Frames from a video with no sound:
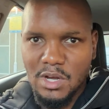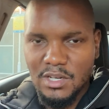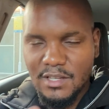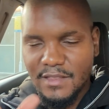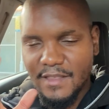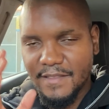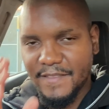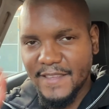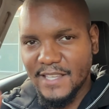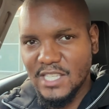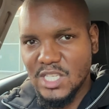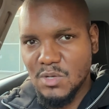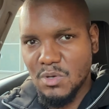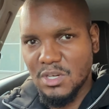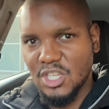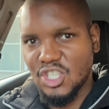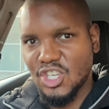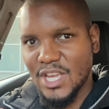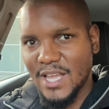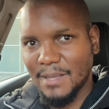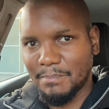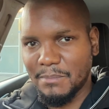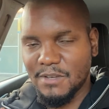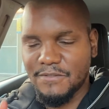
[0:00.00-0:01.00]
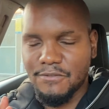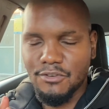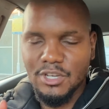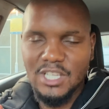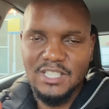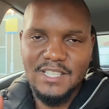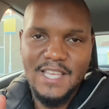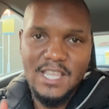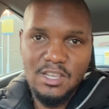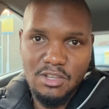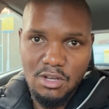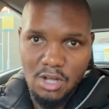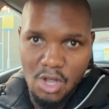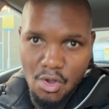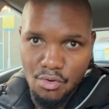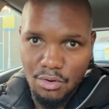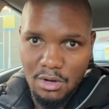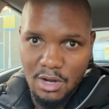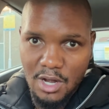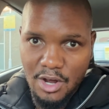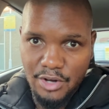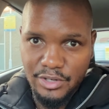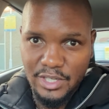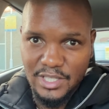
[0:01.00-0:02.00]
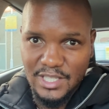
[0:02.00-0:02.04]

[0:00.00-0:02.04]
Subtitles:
of the things you want to check before you take your own car on your